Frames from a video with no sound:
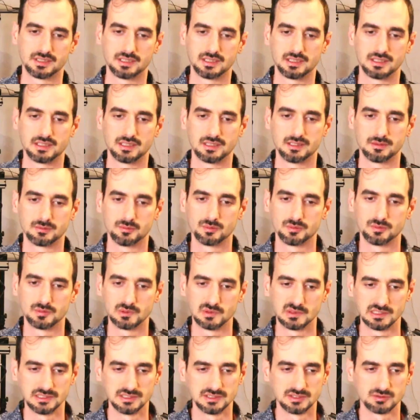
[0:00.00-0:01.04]
uh,
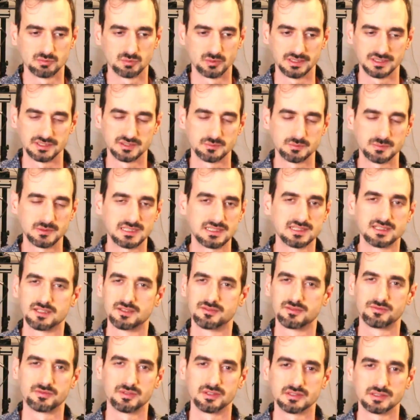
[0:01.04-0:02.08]
he's when he's speaking to
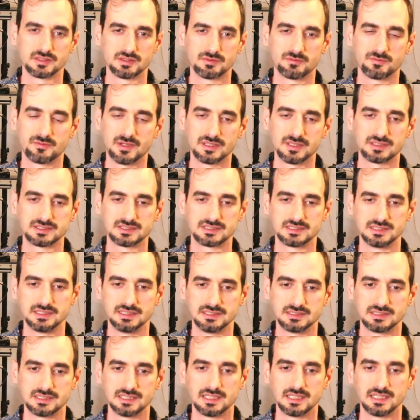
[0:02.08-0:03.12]
the
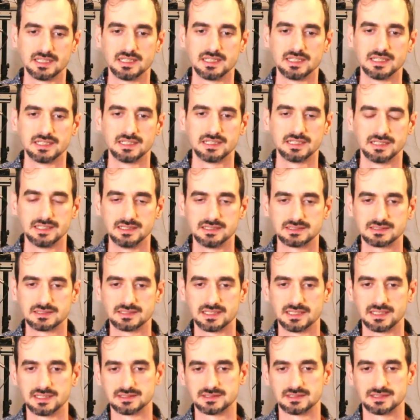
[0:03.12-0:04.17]
Pharisees, he
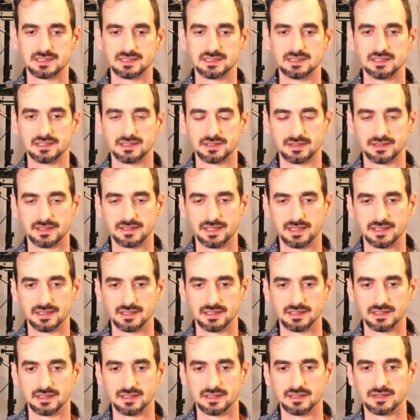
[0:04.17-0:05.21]
says that
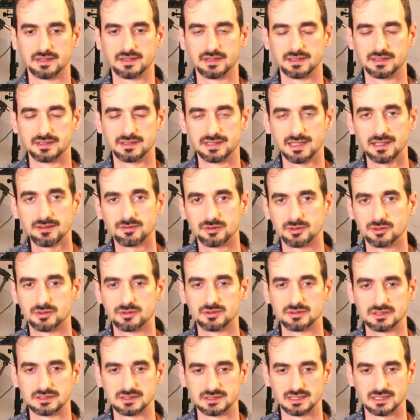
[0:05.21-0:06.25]
the devil
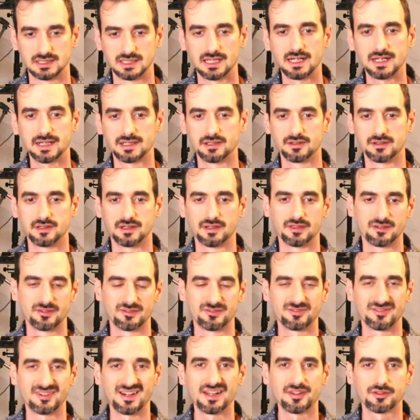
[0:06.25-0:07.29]
is a liar and the
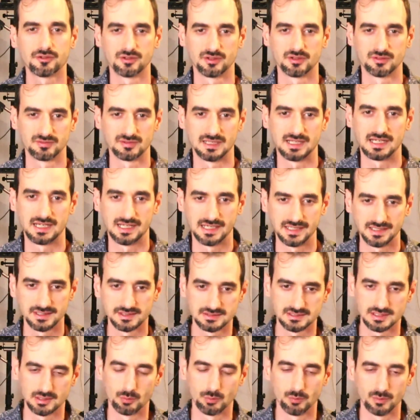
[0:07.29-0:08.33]
father of lies,
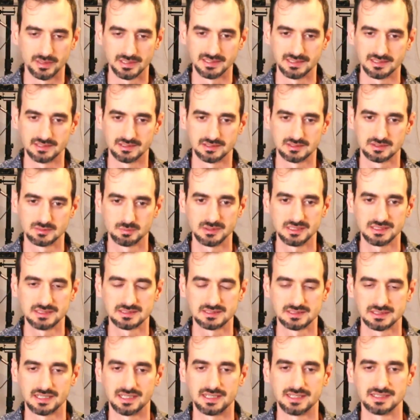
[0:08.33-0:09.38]
and when he speaks
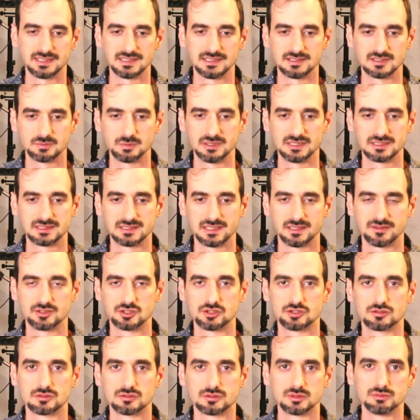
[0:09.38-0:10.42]
a lie, he speaks out of his
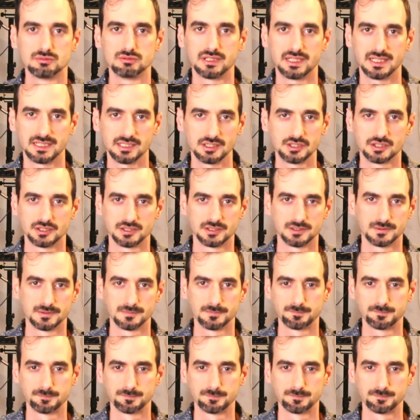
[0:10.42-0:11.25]
true nature.